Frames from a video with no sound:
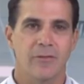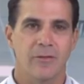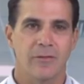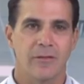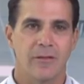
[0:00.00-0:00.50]

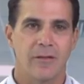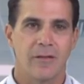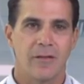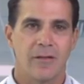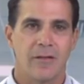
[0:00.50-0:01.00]
old.
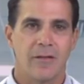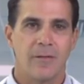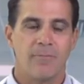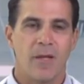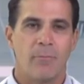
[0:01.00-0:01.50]

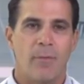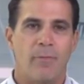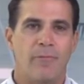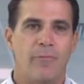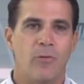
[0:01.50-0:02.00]
But
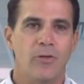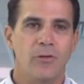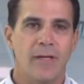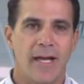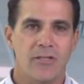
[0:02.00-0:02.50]
before
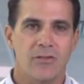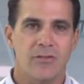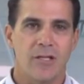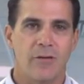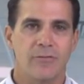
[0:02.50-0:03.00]
you catch
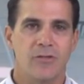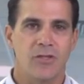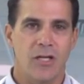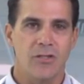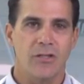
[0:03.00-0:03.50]
yourself
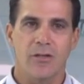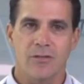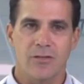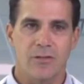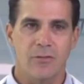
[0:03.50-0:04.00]
judging her
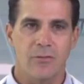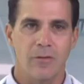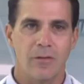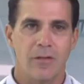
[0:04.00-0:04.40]
too,